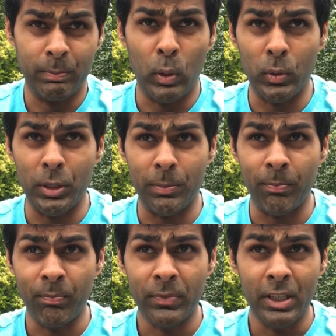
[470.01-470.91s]

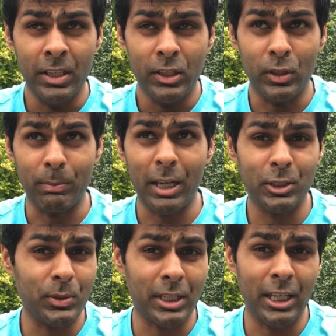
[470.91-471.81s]
podium, you know,
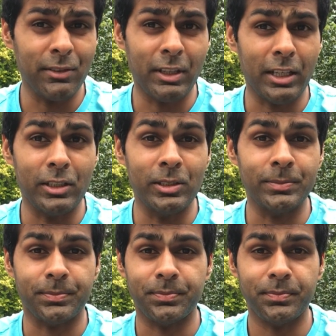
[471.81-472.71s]
Max was ahead of Daniel